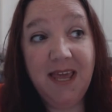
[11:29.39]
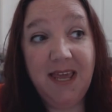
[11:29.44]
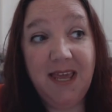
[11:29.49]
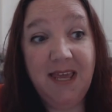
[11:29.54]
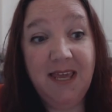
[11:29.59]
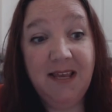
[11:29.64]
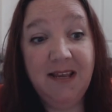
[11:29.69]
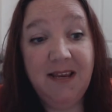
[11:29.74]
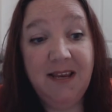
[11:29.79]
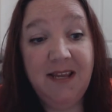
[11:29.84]

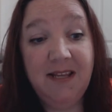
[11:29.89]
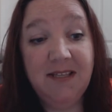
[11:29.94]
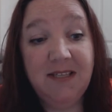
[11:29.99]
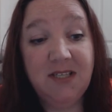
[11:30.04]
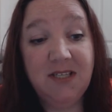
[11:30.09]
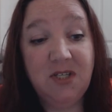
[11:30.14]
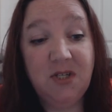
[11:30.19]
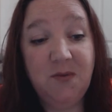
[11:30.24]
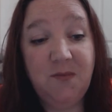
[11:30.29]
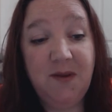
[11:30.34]
It
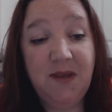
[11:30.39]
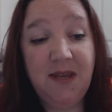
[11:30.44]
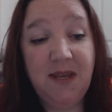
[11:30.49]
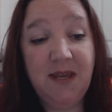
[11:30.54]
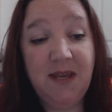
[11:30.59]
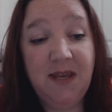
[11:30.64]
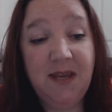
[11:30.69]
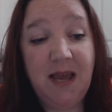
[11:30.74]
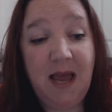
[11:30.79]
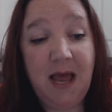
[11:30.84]
needs to
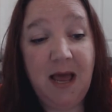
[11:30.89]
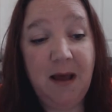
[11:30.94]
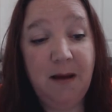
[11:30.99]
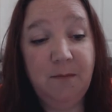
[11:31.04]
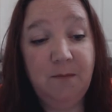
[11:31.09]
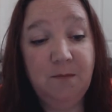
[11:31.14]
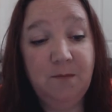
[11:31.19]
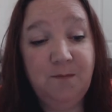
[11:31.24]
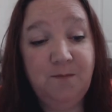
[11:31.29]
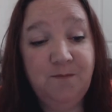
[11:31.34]
be
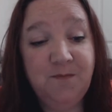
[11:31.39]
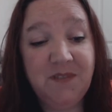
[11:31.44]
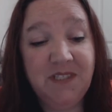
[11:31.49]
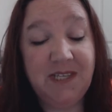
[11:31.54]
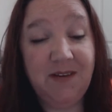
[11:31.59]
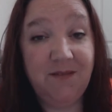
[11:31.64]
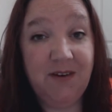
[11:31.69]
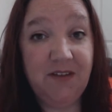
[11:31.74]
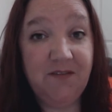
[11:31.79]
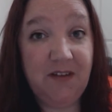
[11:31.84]
um,
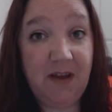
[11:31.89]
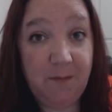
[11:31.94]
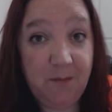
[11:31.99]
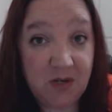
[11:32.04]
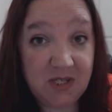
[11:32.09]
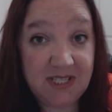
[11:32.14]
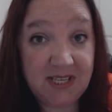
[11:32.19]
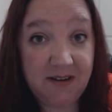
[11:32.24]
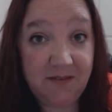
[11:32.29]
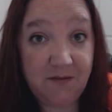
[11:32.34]
75%
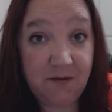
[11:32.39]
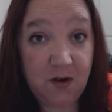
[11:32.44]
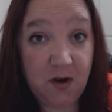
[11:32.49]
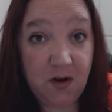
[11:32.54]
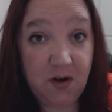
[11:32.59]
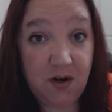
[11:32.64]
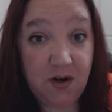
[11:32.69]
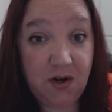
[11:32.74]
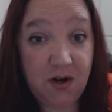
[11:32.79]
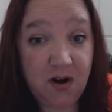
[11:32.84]
of
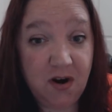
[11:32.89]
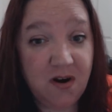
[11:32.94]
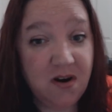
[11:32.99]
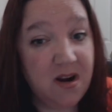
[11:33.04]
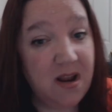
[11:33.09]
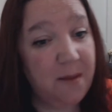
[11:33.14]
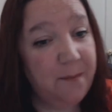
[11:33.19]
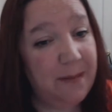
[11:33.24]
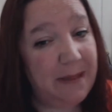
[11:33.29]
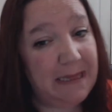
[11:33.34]
your
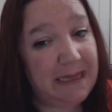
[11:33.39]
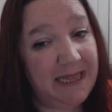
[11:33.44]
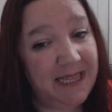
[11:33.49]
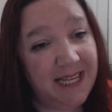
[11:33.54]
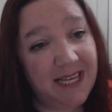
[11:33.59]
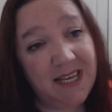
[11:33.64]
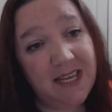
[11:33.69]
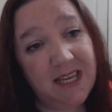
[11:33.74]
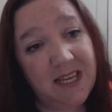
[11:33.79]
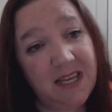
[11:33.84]
yarn, I
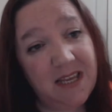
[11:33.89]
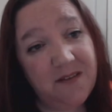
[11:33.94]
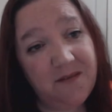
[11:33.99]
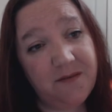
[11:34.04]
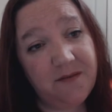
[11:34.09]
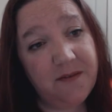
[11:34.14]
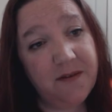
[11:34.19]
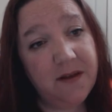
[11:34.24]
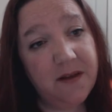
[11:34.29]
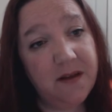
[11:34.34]
believe.